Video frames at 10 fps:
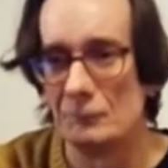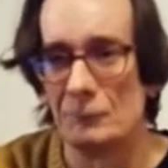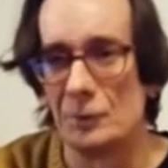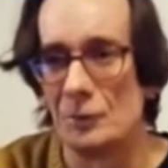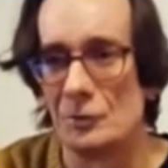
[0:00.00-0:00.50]

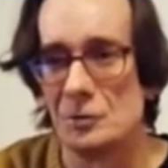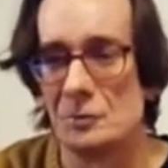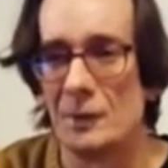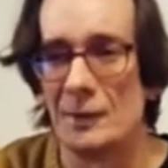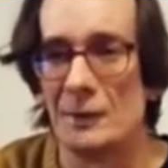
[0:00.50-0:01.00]

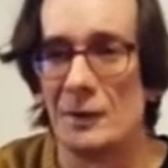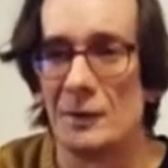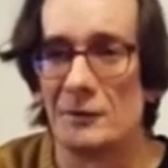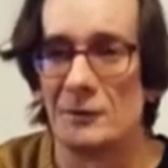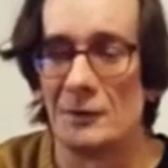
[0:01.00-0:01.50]
percussion
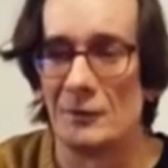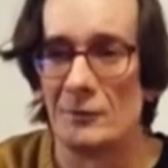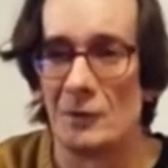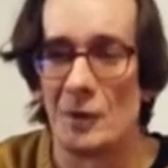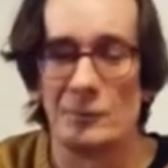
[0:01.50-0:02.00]
bell-like
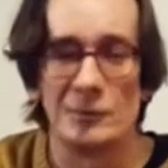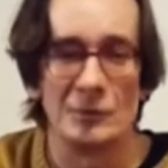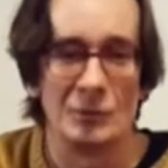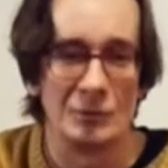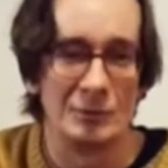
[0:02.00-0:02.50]
sounds and
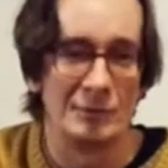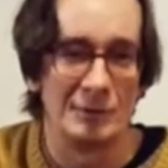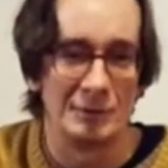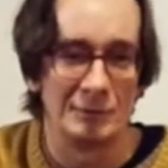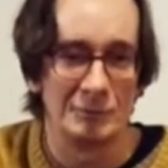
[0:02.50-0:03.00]
harpsichords and
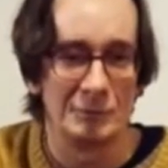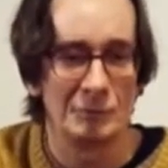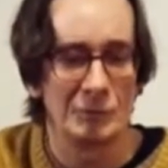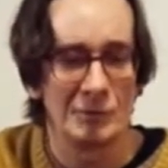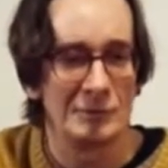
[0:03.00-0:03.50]
things. So it
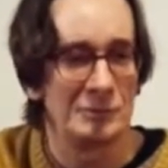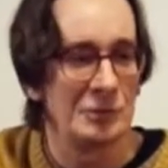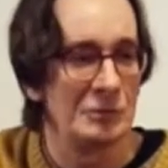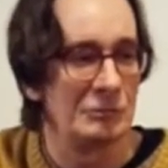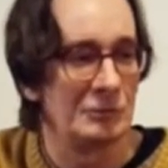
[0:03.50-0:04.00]
creates this
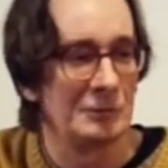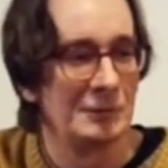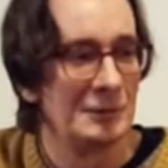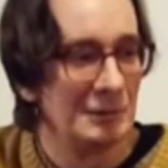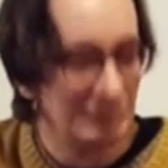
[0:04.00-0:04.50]
beautiful
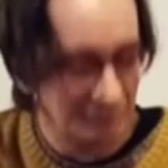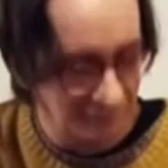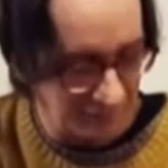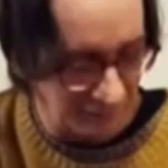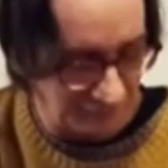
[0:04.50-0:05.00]

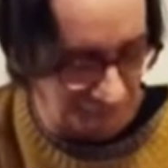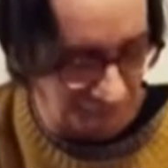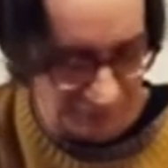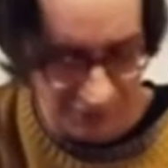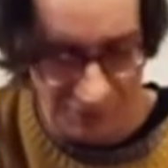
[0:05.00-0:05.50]

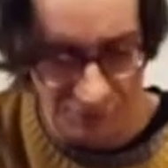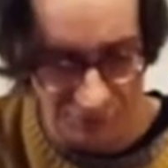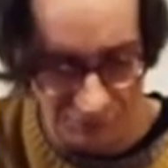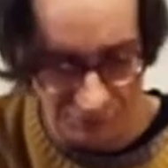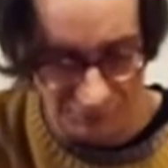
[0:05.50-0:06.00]

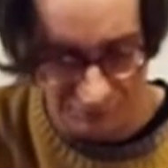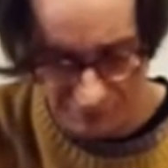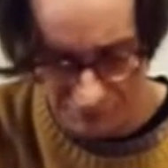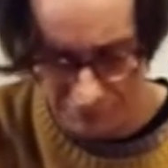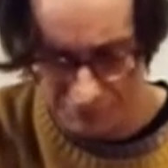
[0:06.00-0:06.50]
textured
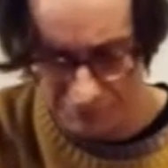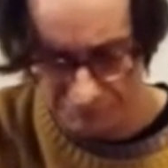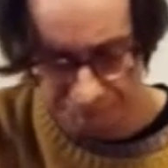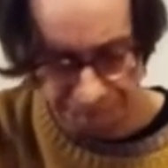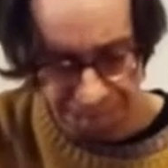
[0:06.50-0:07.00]
sound.
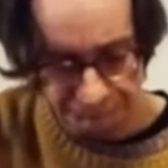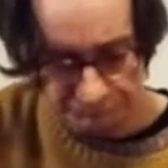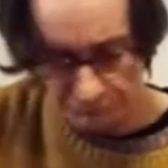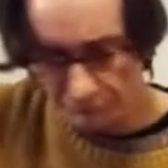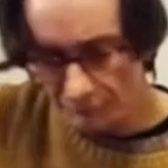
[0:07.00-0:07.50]

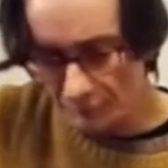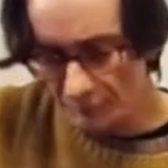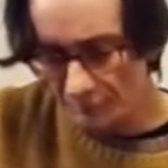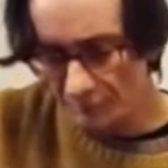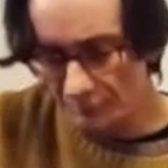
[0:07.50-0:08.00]

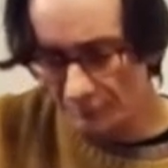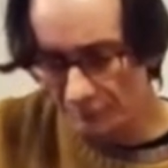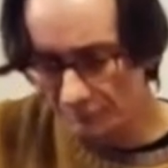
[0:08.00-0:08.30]
And